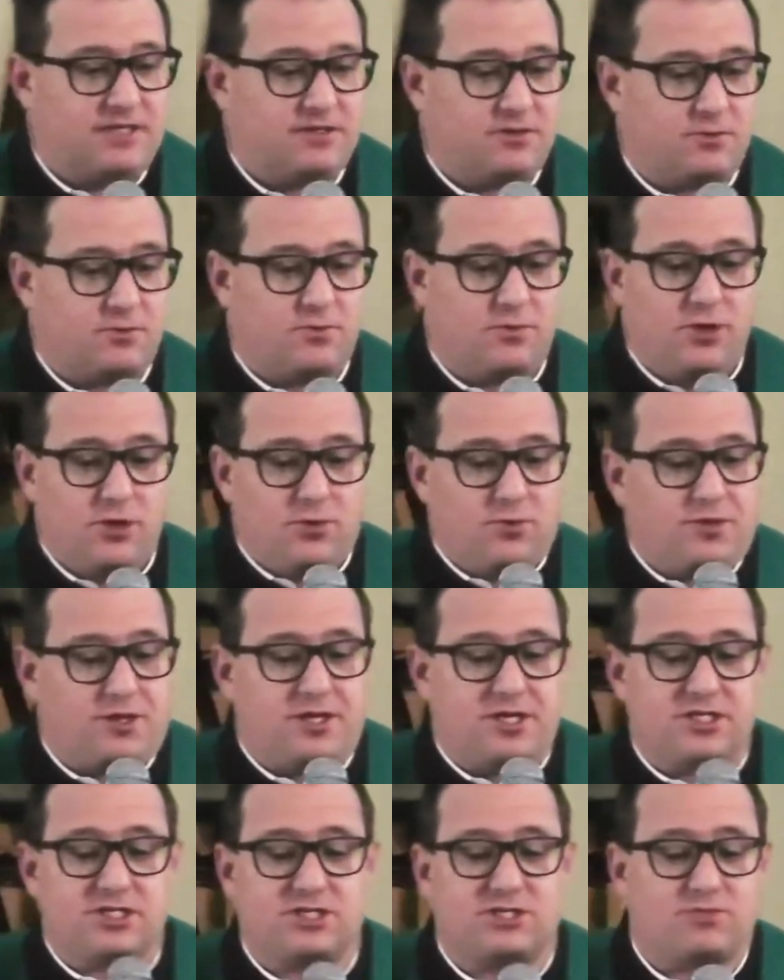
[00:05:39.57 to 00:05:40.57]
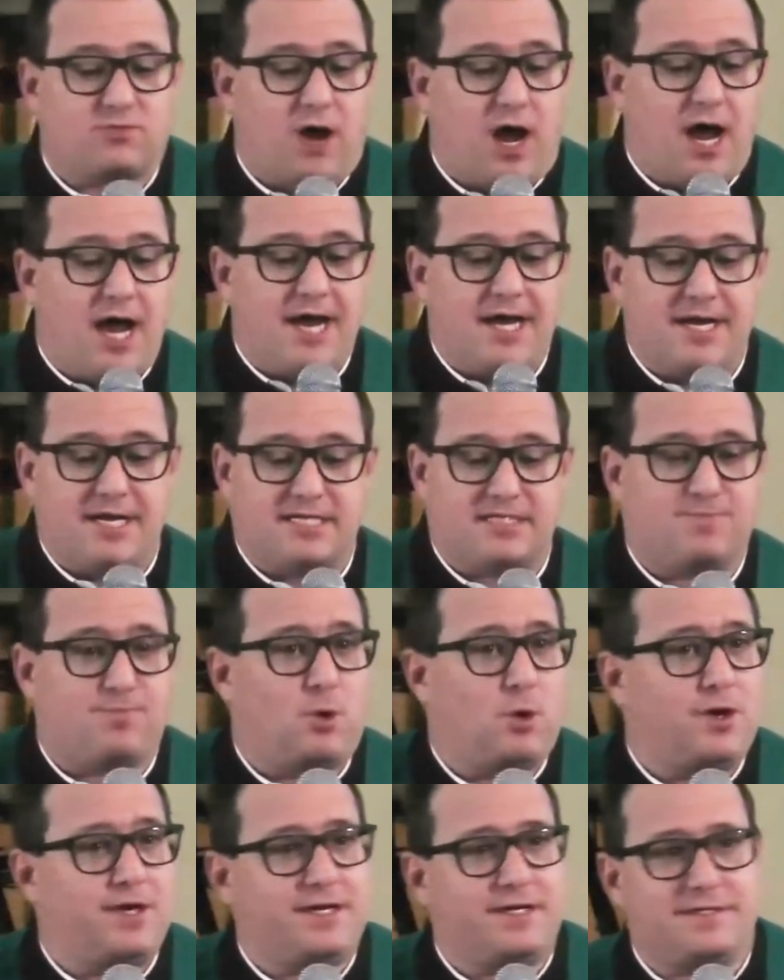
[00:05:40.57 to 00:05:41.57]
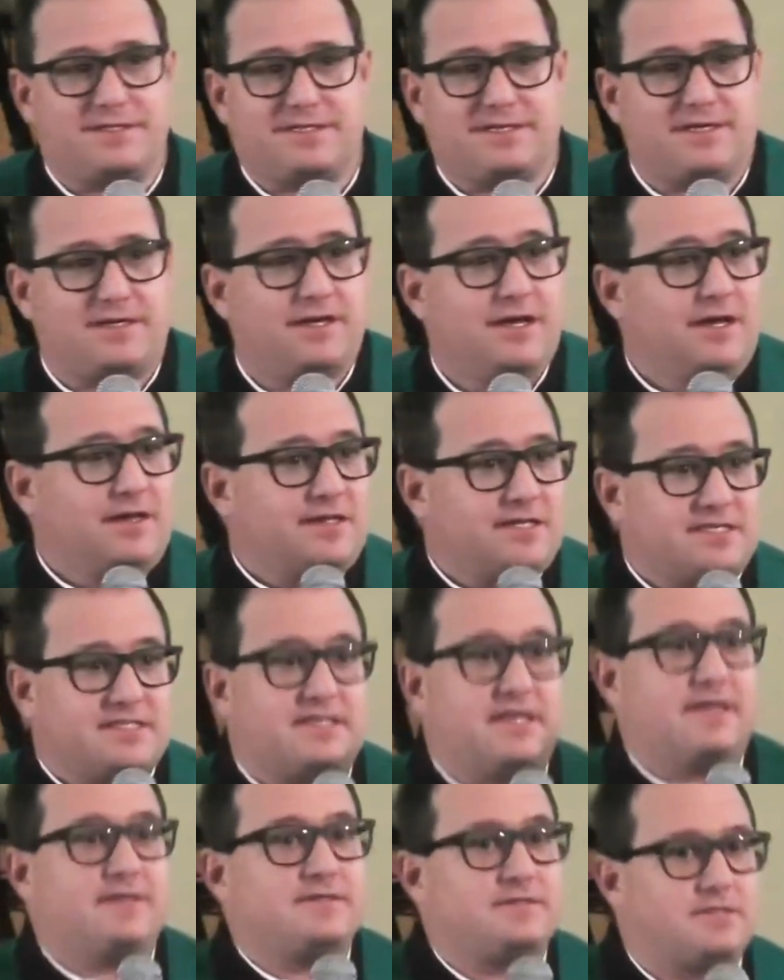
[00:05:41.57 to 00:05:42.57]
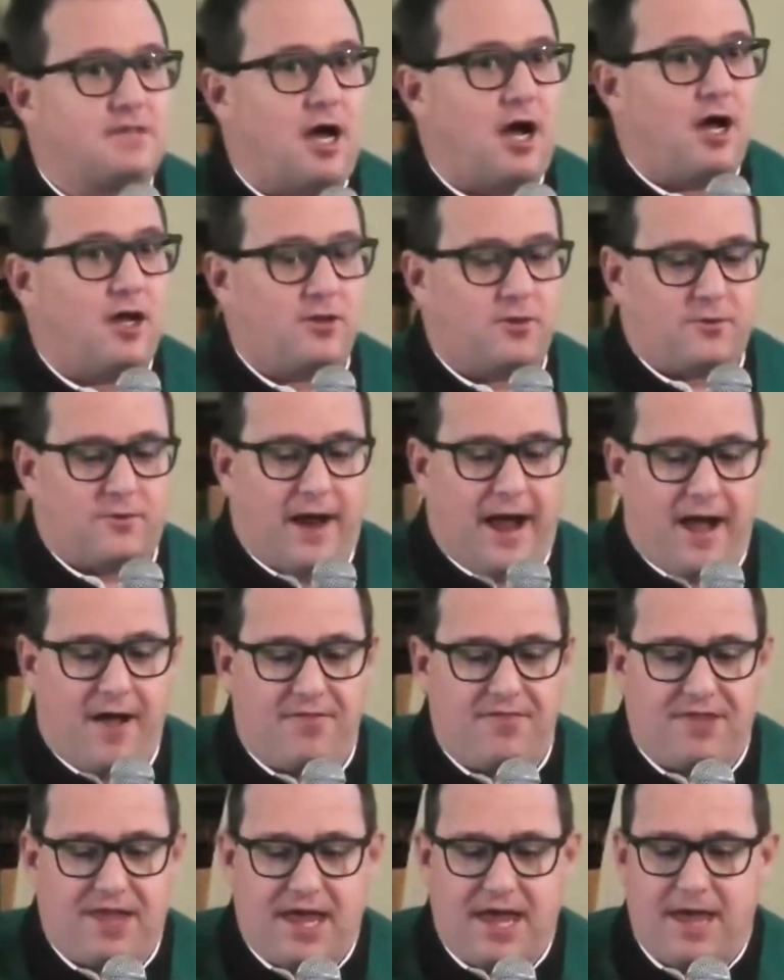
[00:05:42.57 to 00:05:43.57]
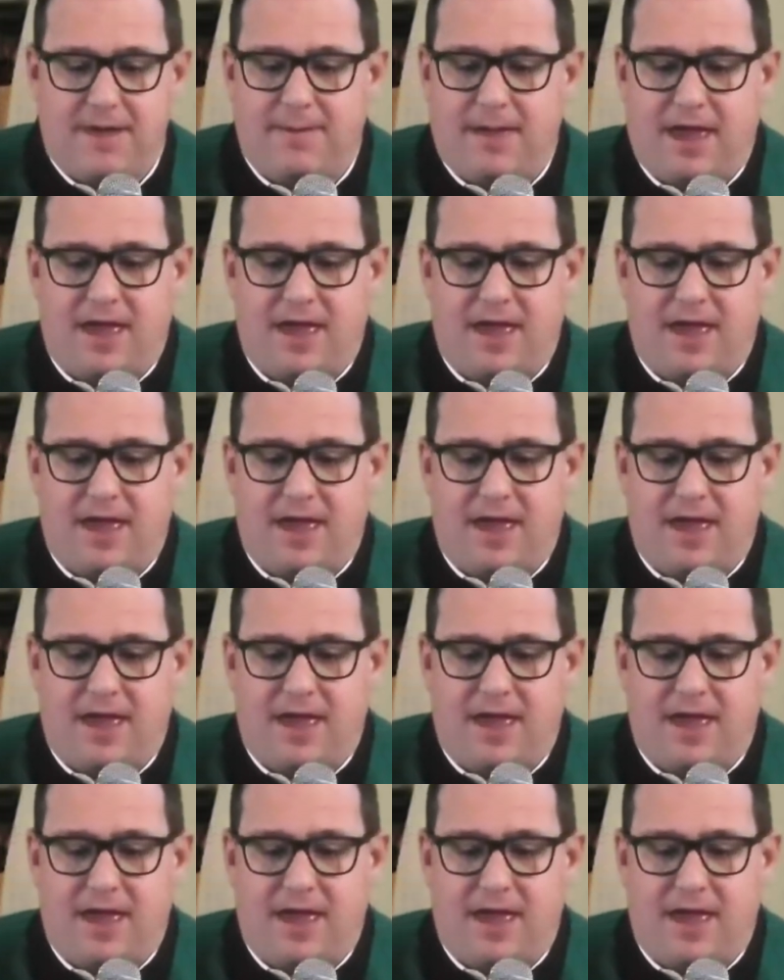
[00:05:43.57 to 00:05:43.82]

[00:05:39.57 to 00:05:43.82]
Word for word: The religious right has pointed to the sins all around them,